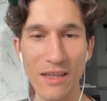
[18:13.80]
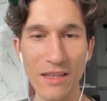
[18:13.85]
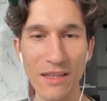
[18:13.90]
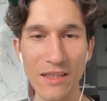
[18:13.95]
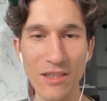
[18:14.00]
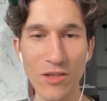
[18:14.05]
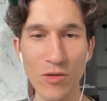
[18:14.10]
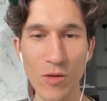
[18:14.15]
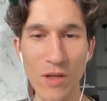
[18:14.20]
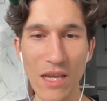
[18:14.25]

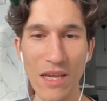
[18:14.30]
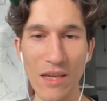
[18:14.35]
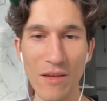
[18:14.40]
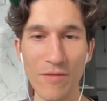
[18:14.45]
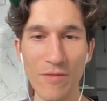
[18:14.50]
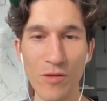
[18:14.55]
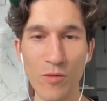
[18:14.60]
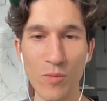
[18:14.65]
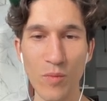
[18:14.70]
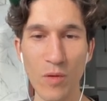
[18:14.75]
it's okay
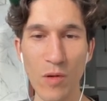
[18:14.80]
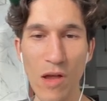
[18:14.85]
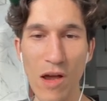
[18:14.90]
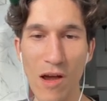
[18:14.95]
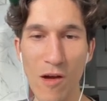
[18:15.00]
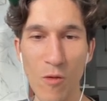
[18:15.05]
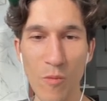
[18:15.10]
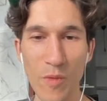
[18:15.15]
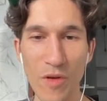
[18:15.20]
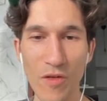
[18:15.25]
if you
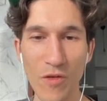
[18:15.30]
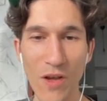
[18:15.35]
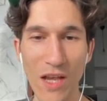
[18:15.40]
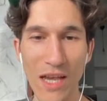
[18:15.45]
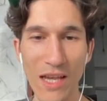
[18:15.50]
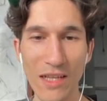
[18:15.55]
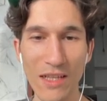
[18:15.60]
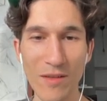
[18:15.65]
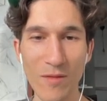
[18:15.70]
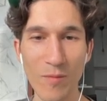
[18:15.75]
plow me,
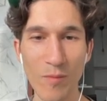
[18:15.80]
right?